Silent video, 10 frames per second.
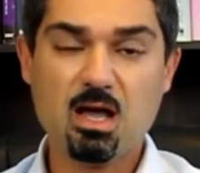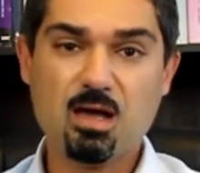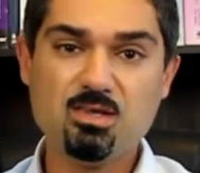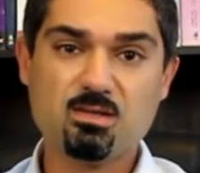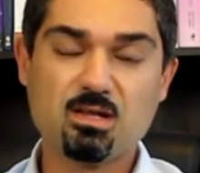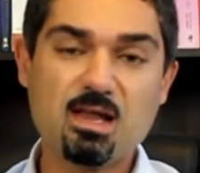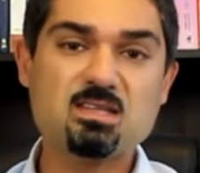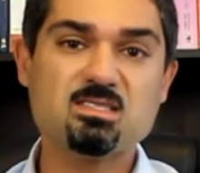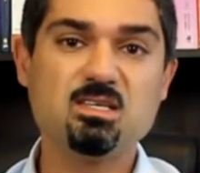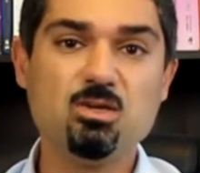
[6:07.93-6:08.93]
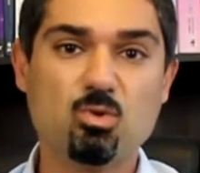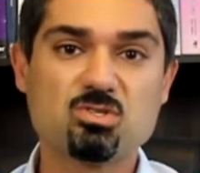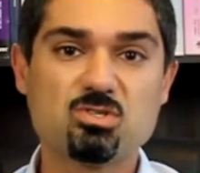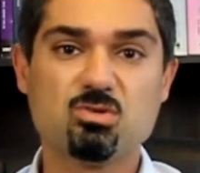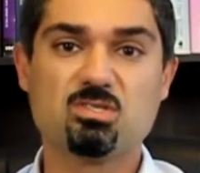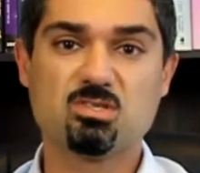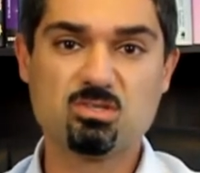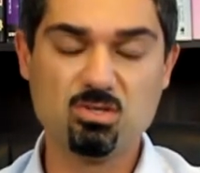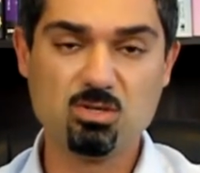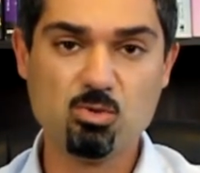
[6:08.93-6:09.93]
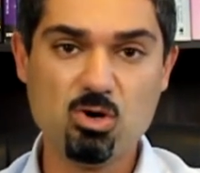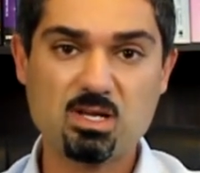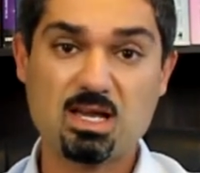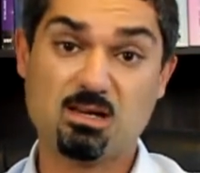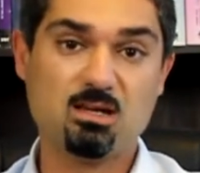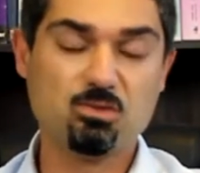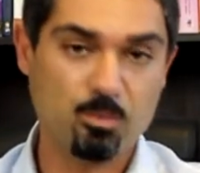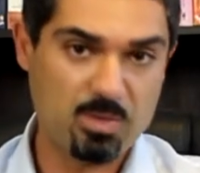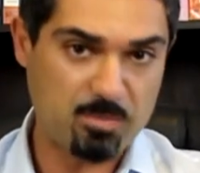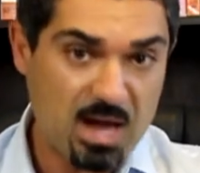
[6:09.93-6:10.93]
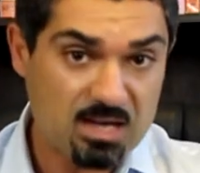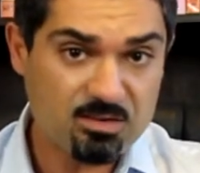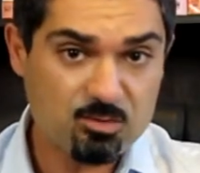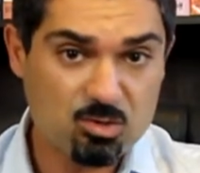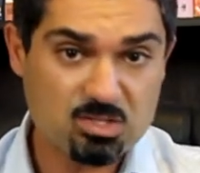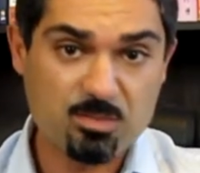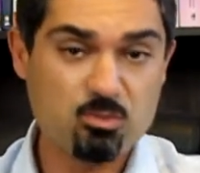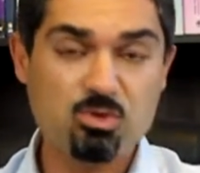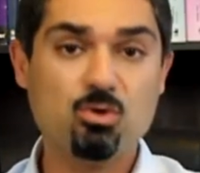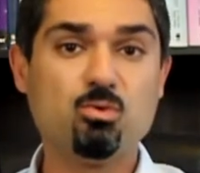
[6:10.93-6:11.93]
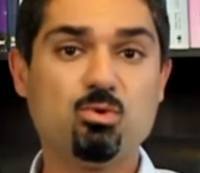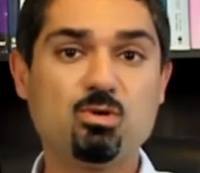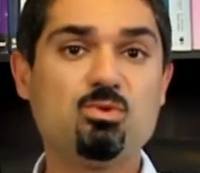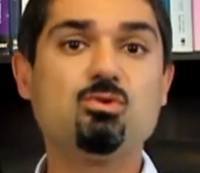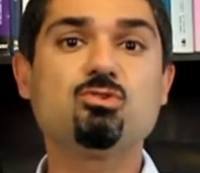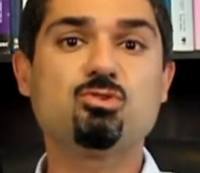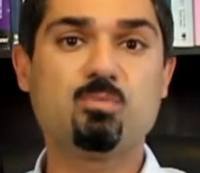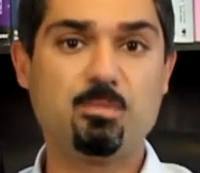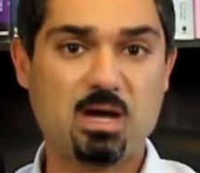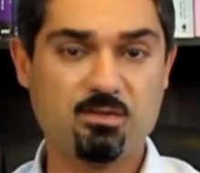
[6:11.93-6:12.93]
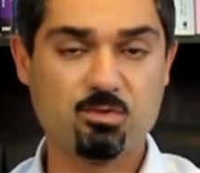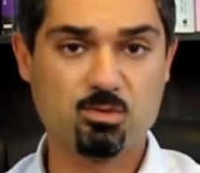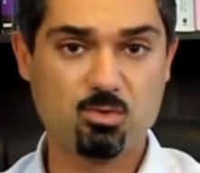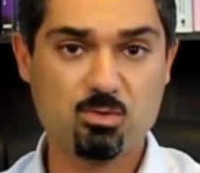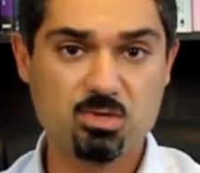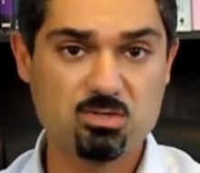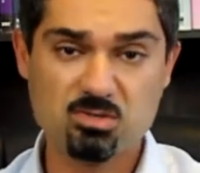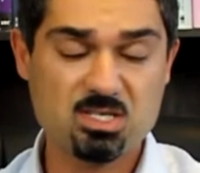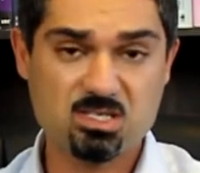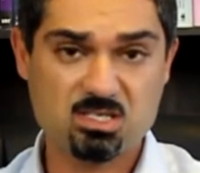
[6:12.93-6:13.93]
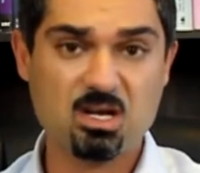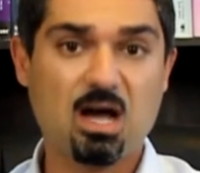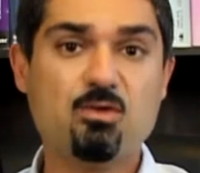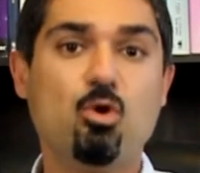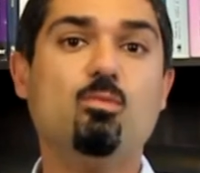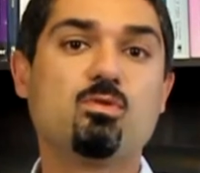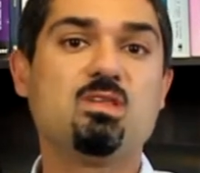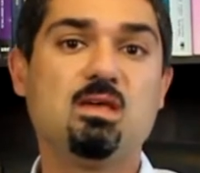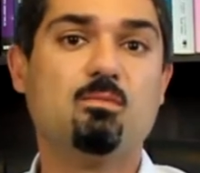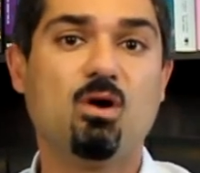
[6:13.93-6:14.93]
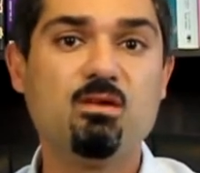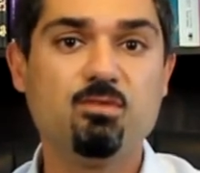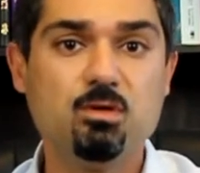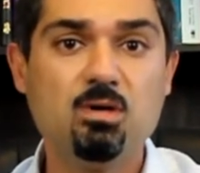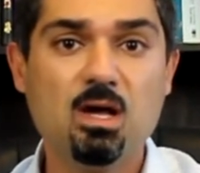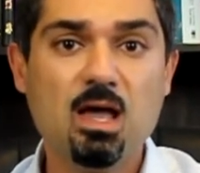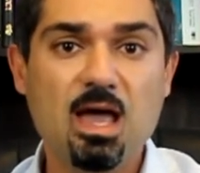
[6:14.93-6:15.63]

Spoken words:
The last thing you want to do is to do the work and not be paid, of course. I mean, we all work. We all should be paid for the work we do. That's just a normal thing in my view.